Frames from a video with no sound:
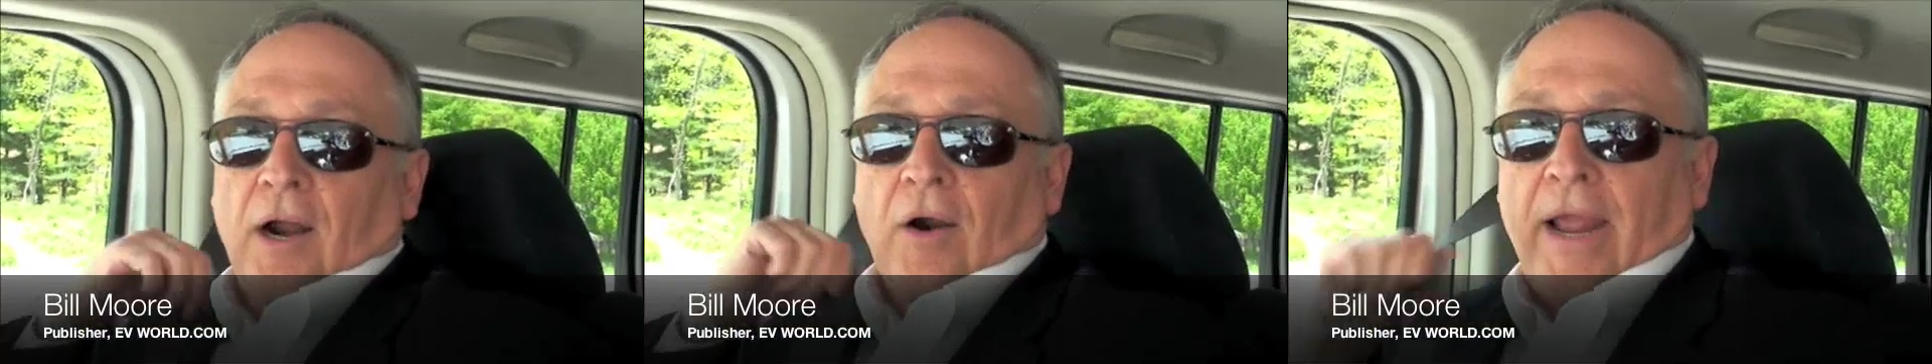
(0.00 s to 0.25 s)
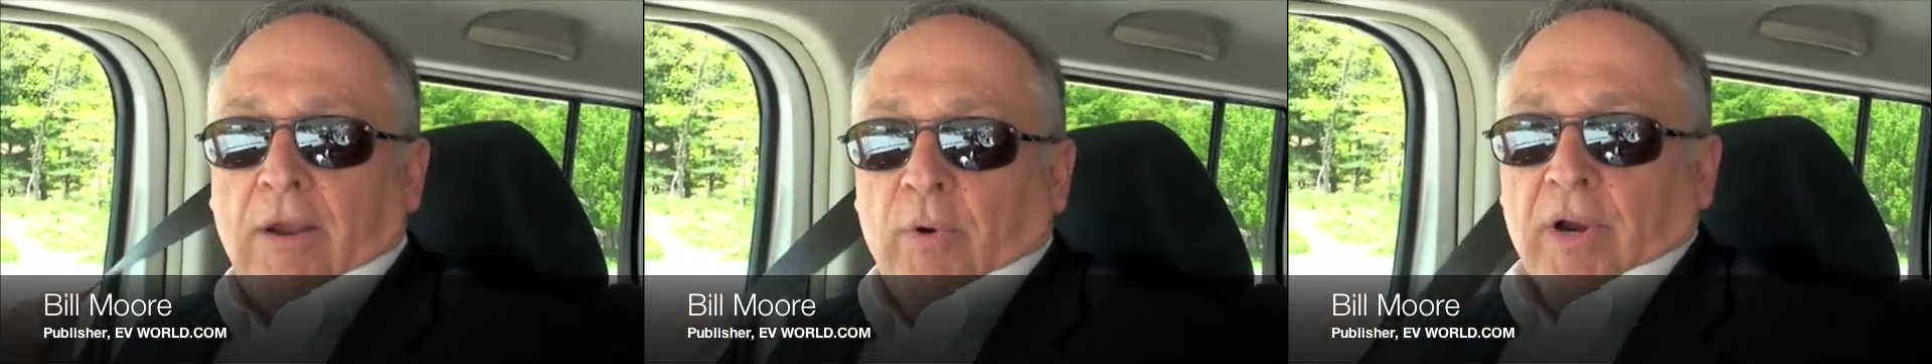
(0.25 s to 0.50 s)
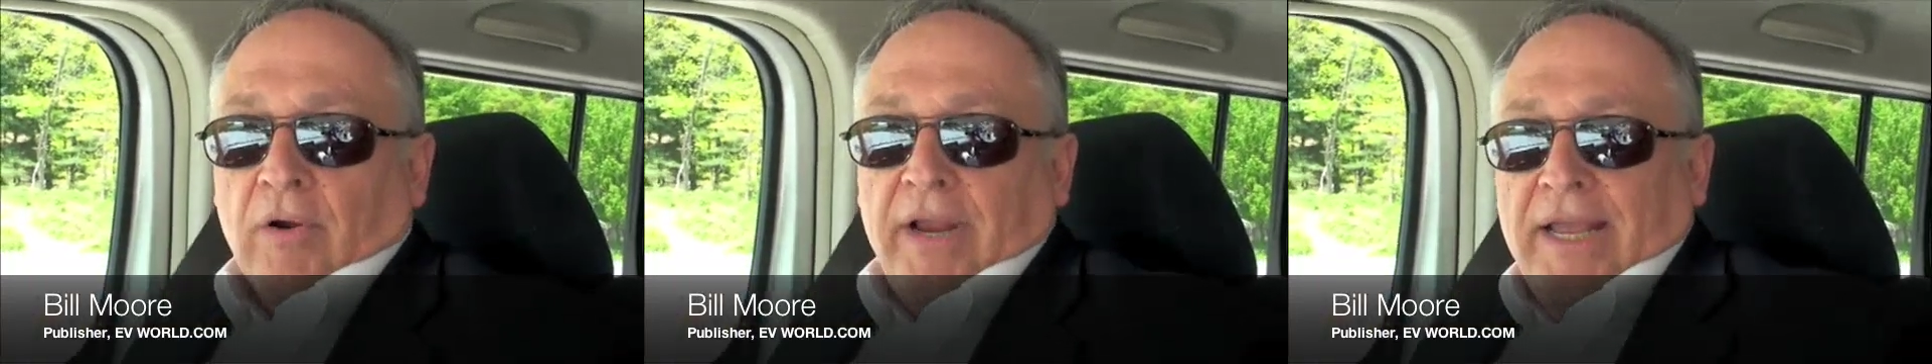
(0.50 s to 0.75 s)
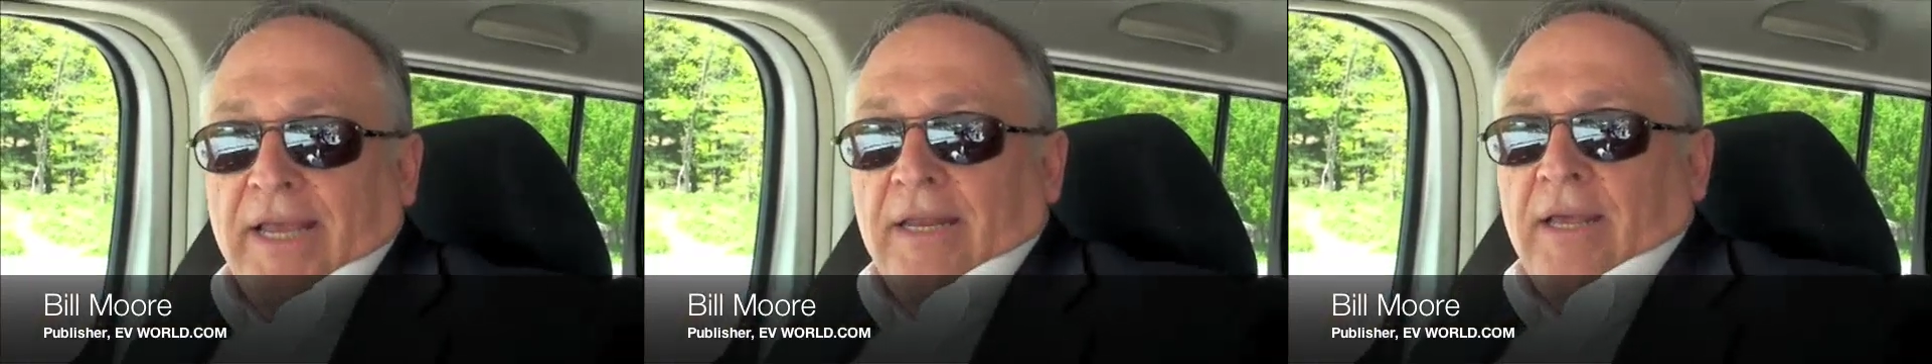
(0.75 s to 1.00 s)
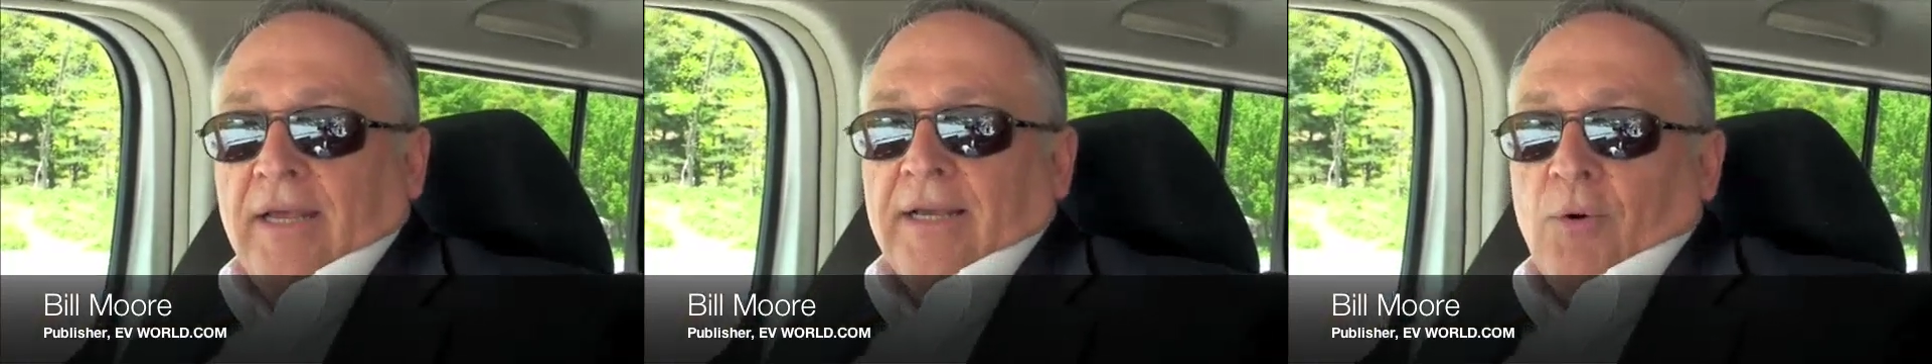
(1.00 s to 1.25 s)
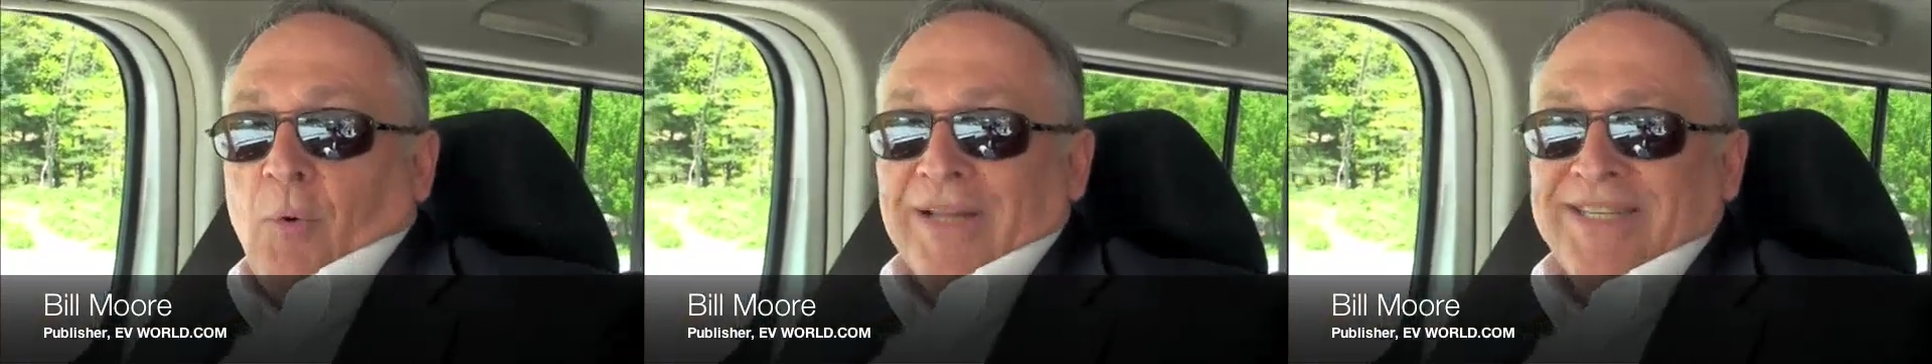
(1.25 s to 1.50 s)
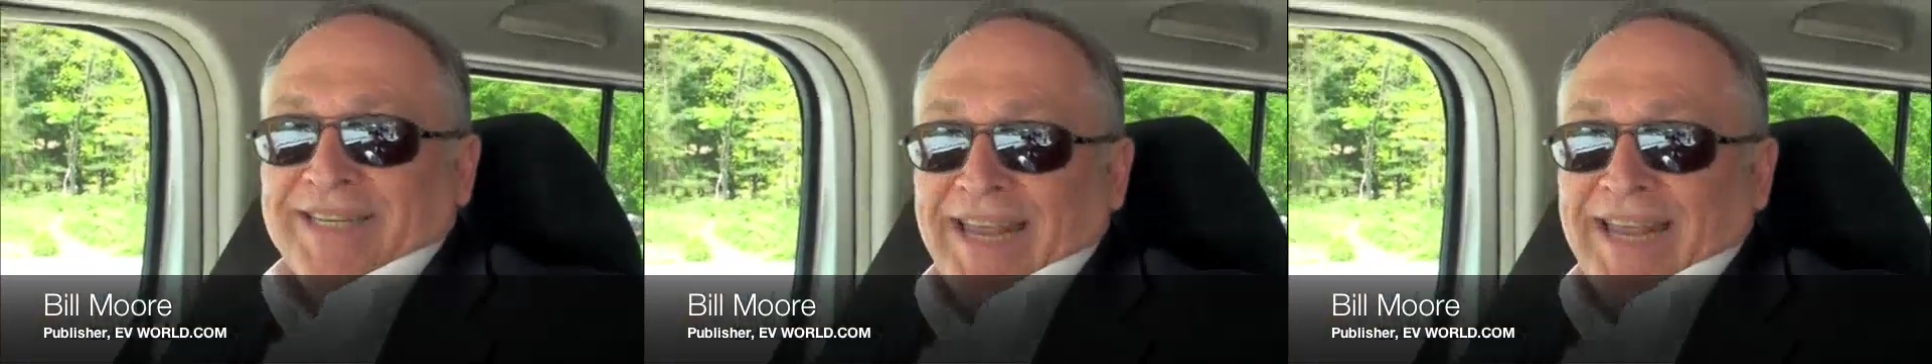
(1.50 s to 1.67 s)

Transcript: All right, we're in, once